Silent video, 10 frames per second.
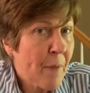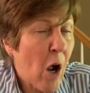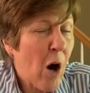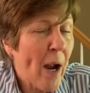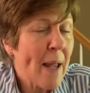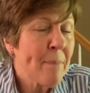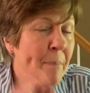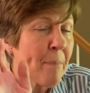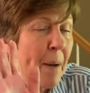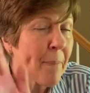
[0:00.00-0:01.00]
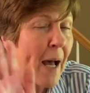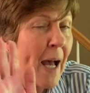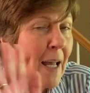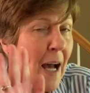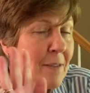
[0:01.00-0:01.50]
All right,
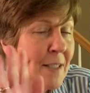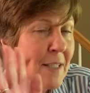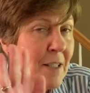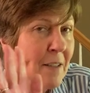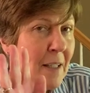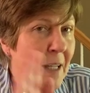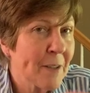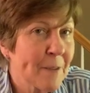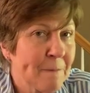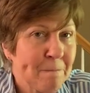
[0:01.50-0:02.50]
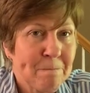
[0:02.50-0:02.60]
bye-bye. I'll see you later.